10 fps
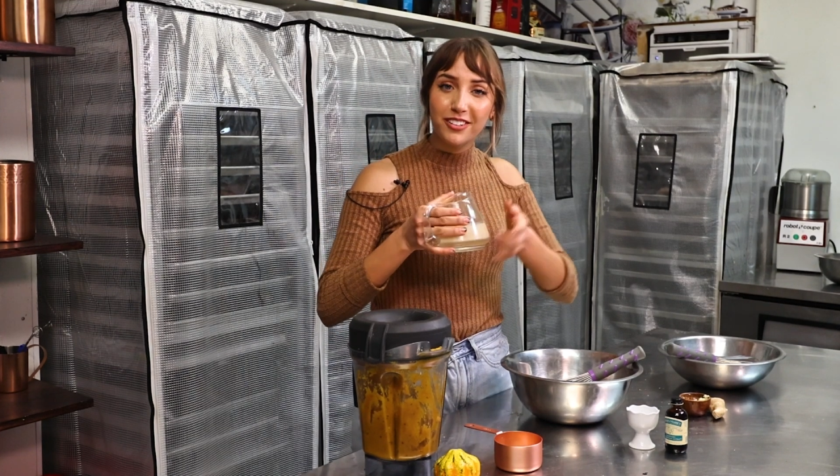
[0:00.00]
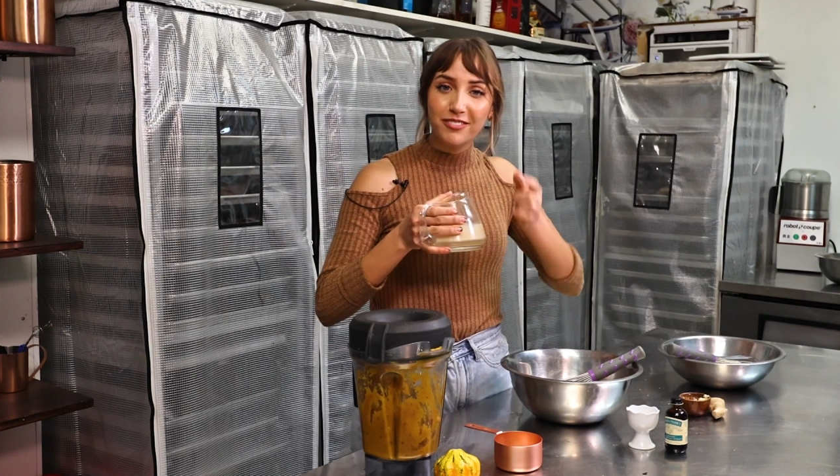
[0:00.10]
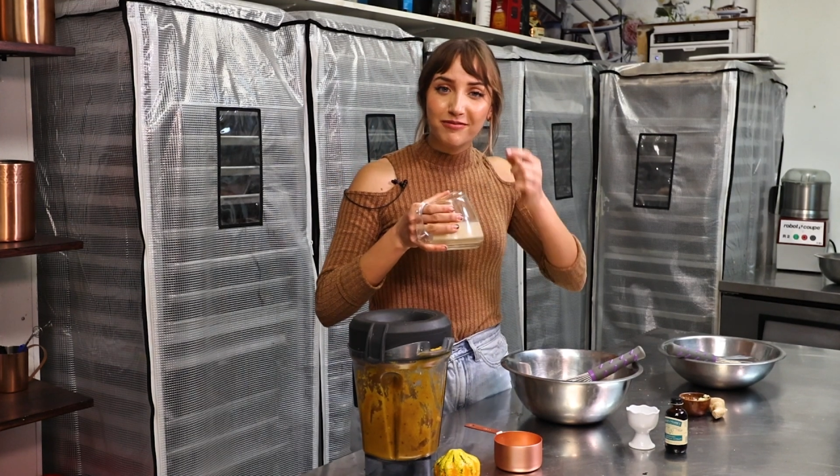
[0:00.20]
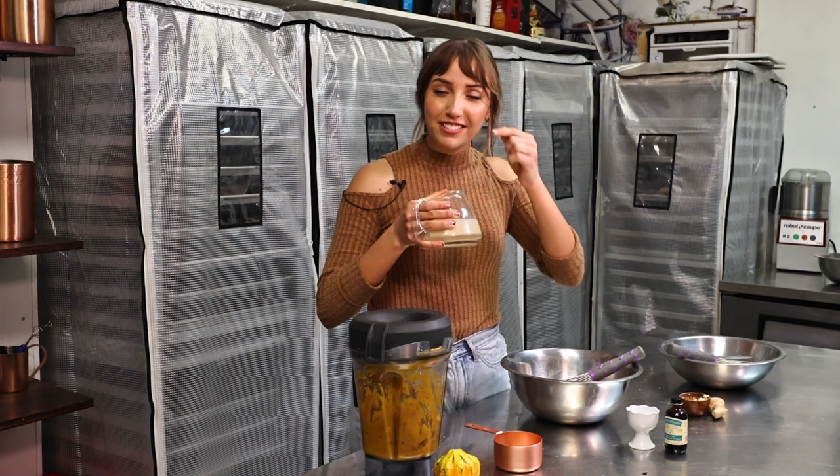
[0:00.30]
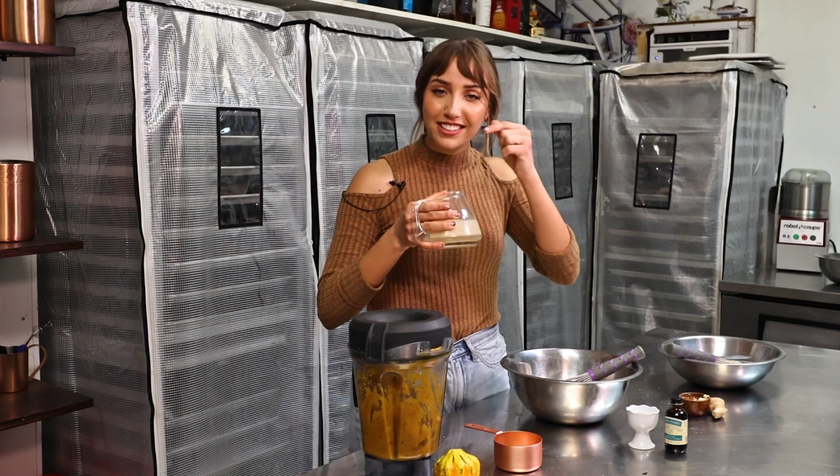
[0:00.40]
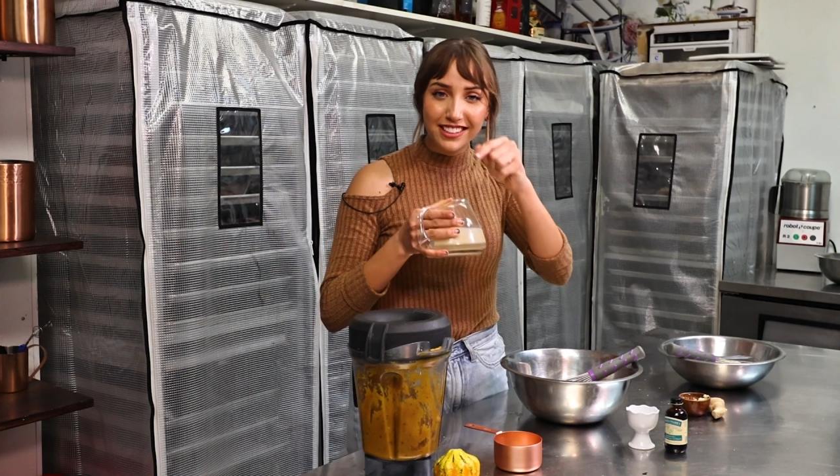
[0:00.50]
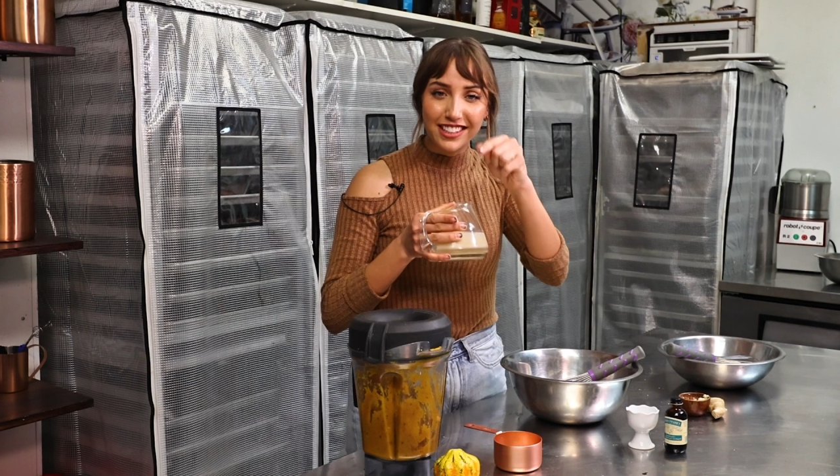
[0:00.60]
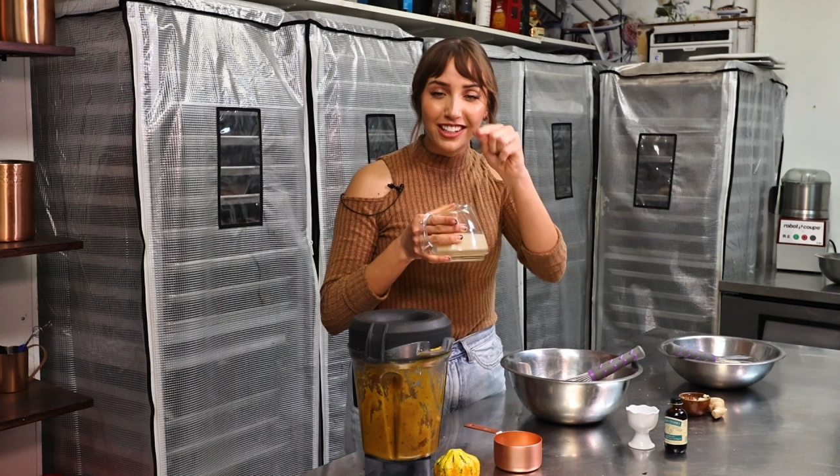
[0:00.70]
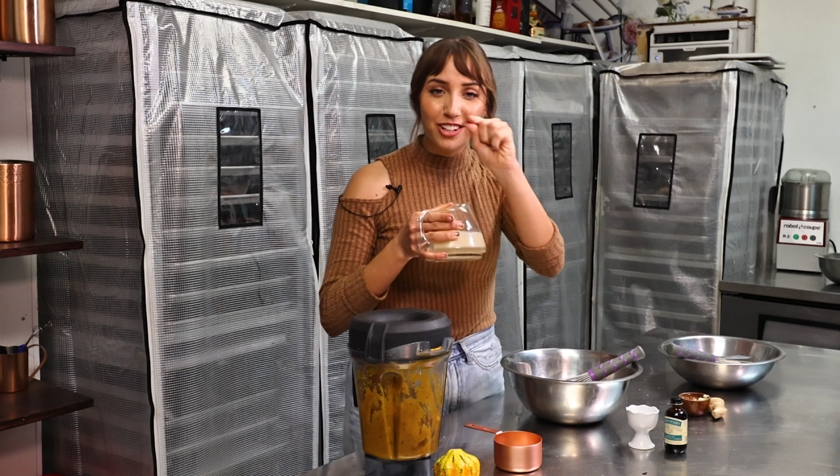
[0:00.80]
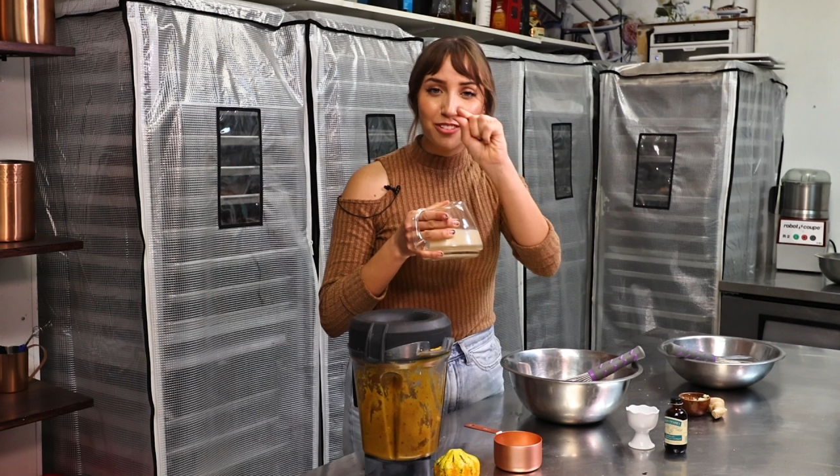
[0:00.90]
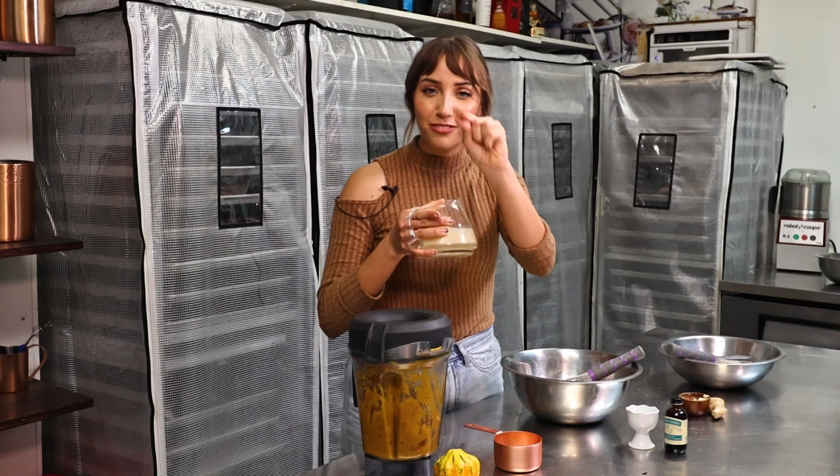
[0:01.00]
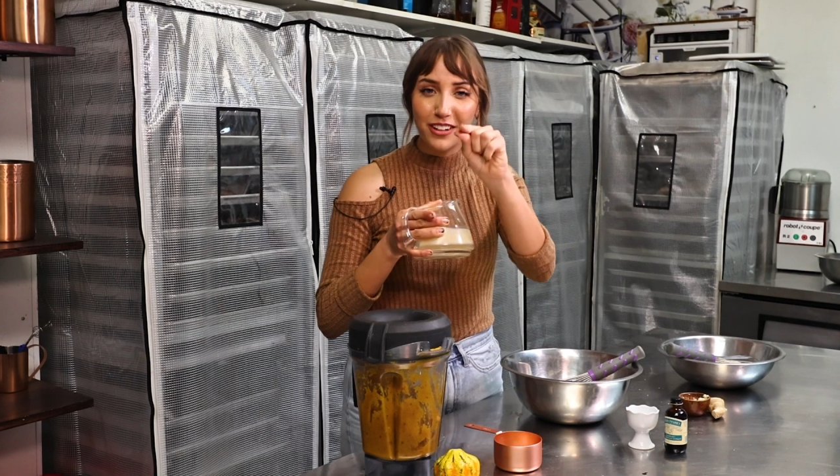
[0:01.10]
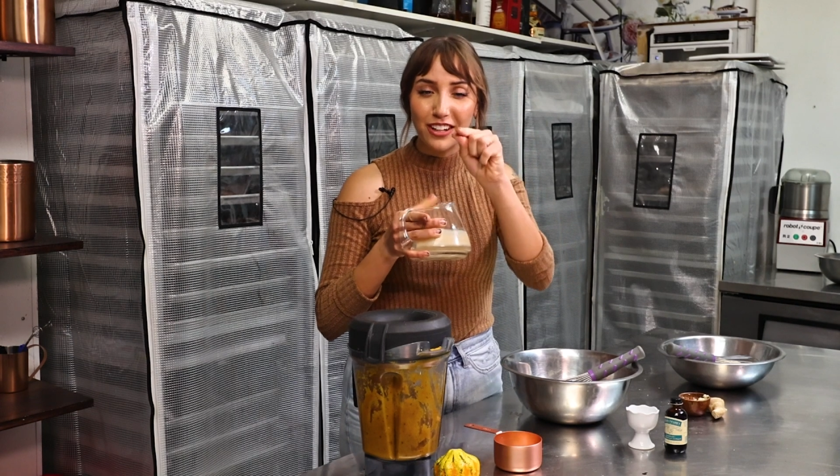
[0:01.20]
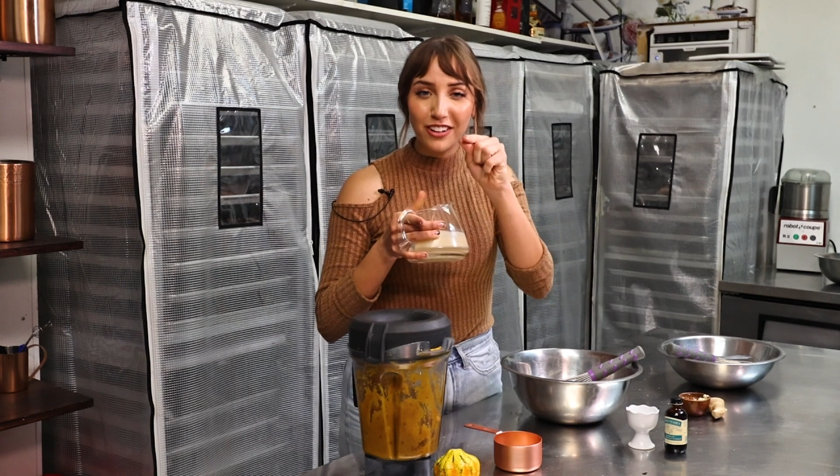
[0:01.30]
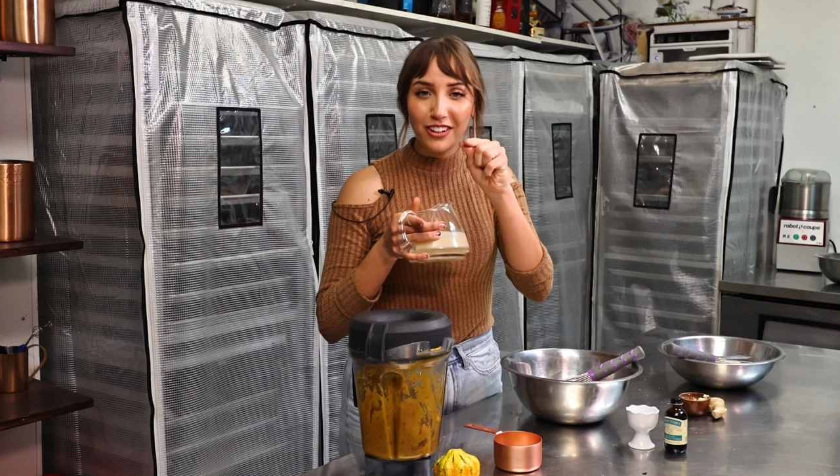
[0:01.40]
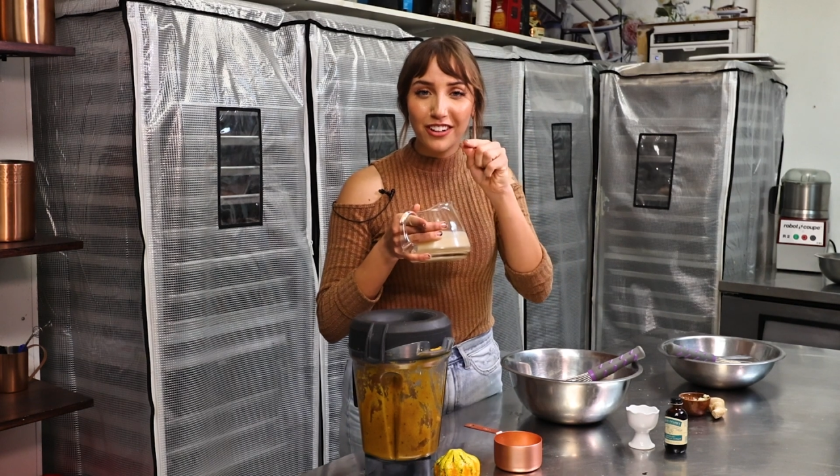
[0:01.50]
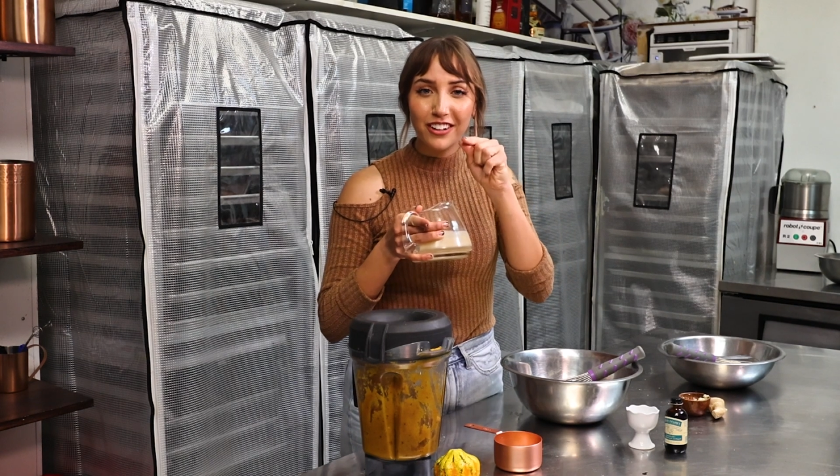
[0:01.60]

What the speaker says: stuck your finger